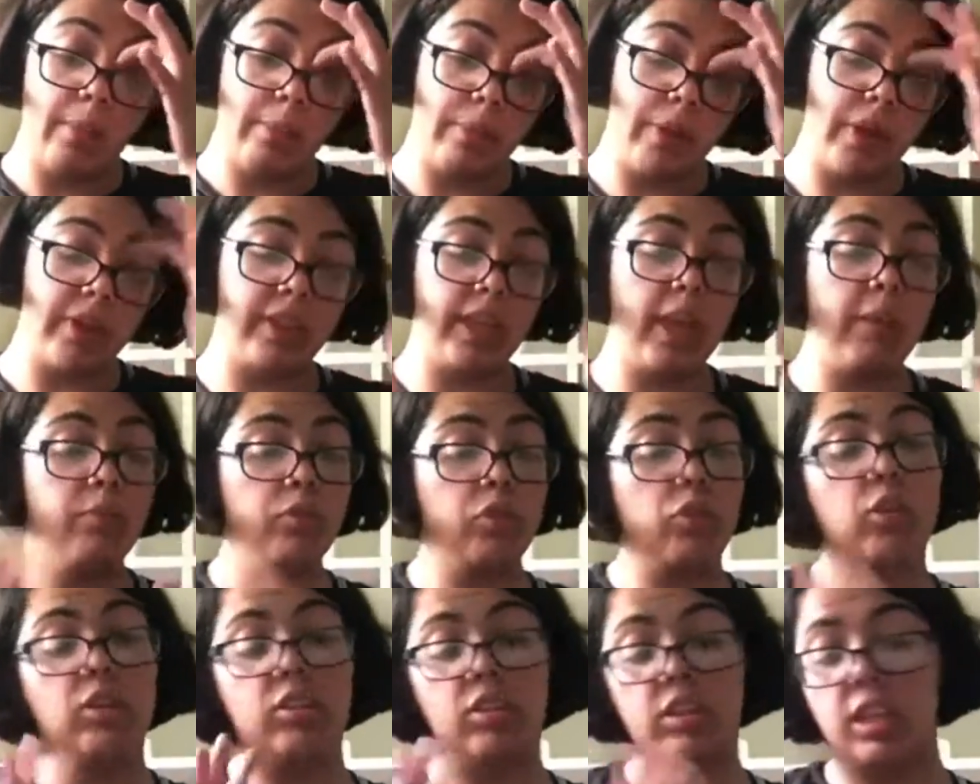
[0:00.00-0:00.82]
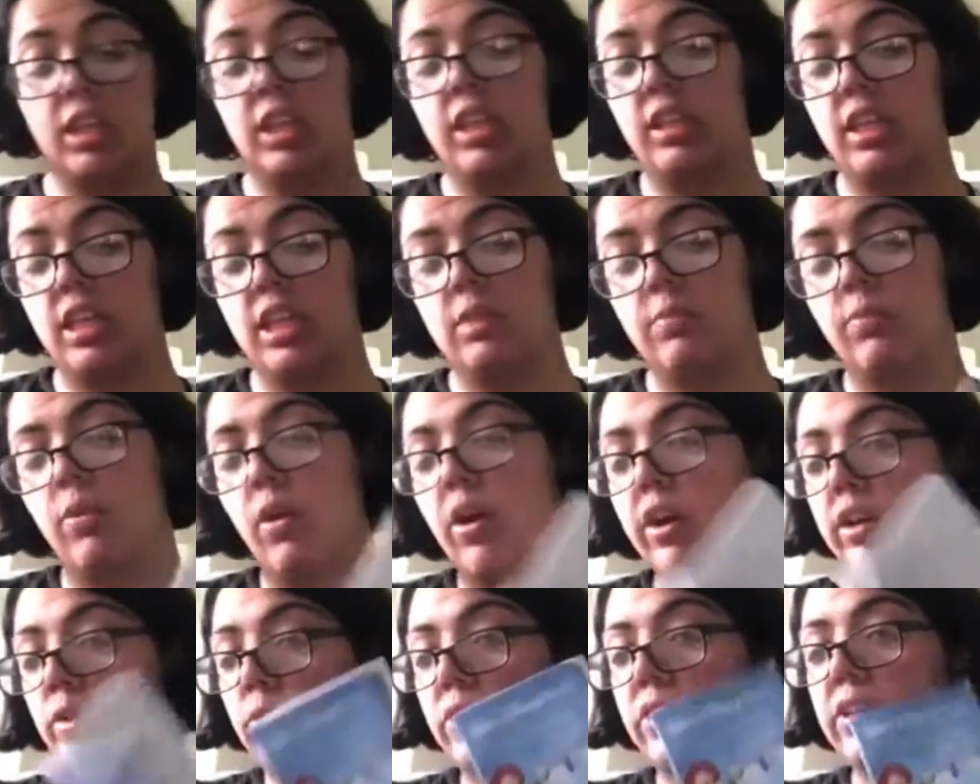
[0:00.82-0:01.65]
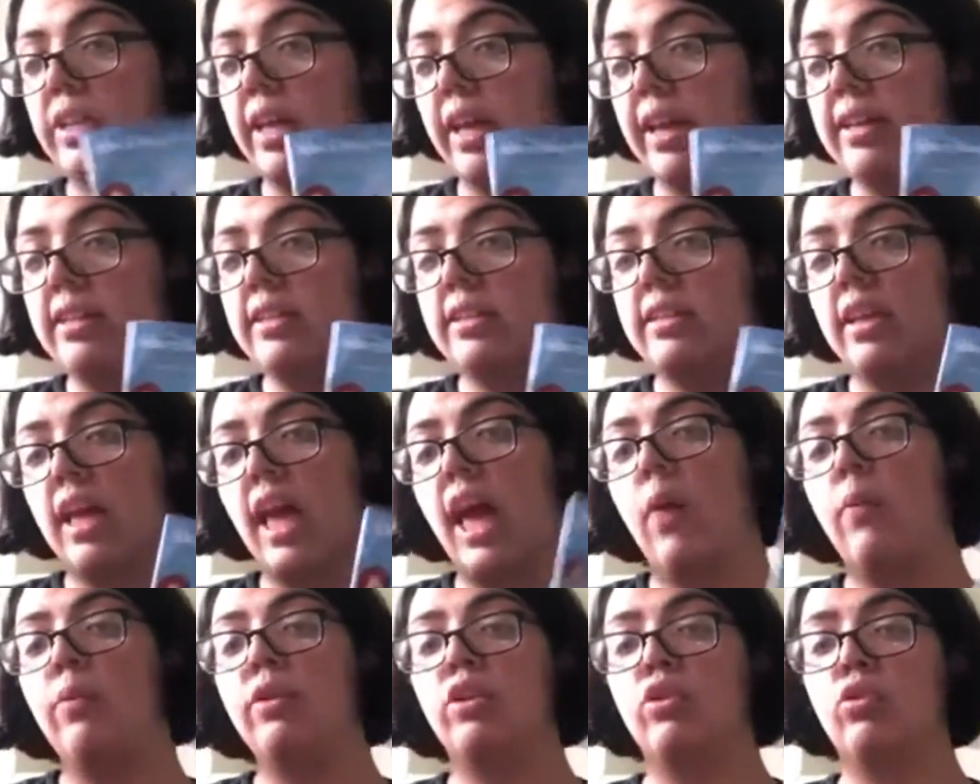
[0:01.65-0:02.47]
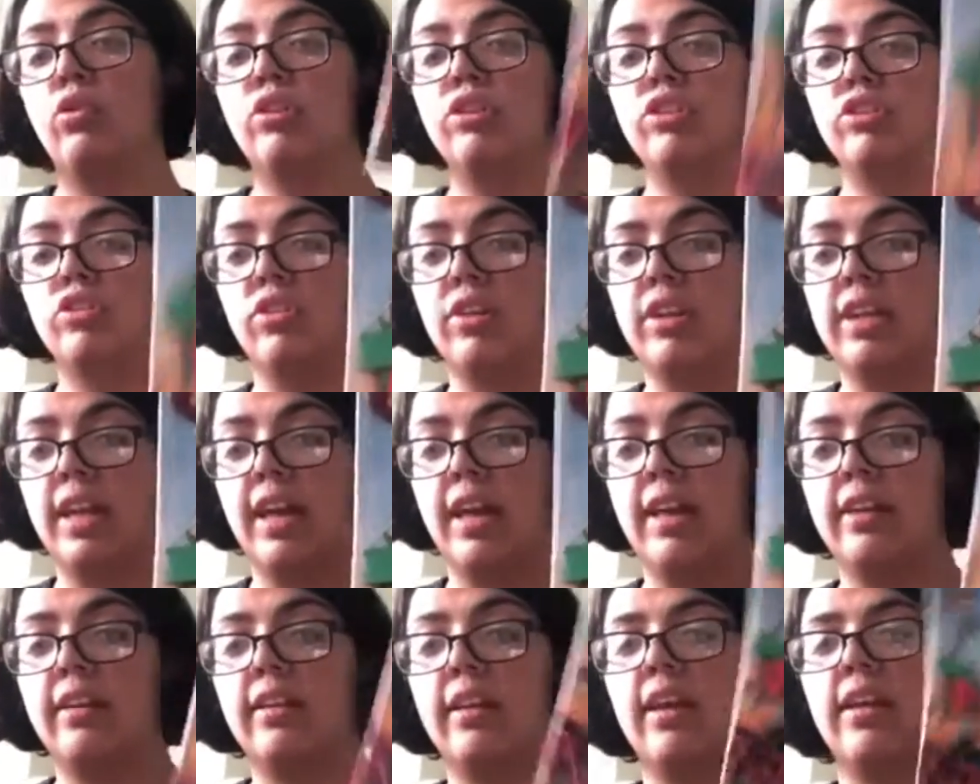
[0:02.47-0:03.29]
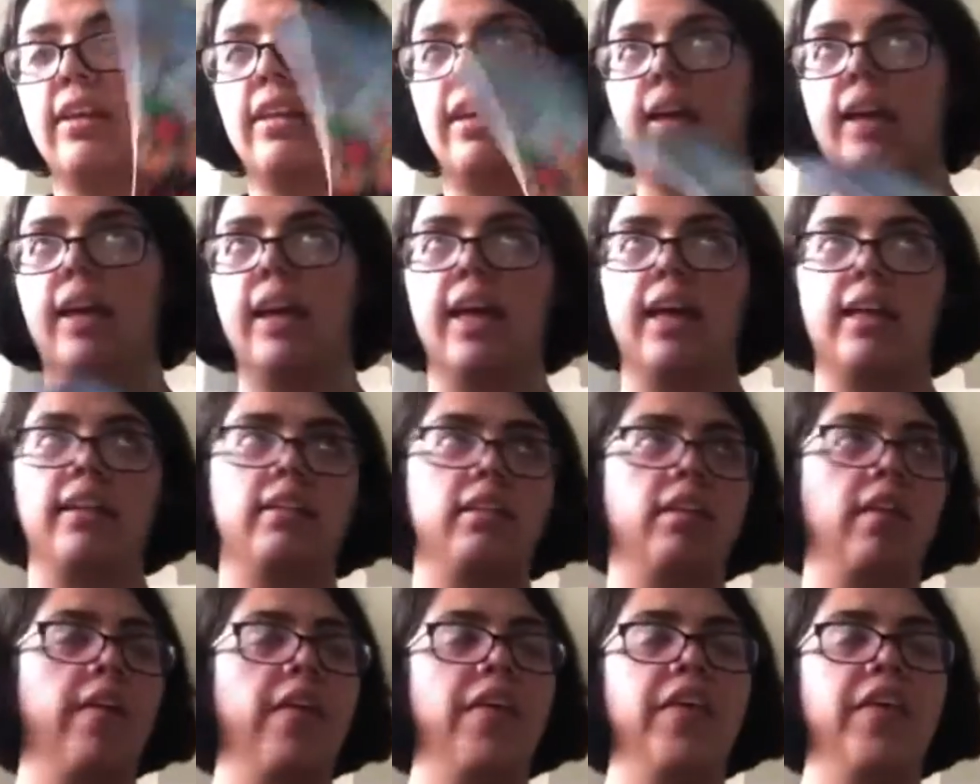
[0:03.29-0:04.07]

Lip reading: But them two, these parks were really nice. I went to Toy Story Land, and they had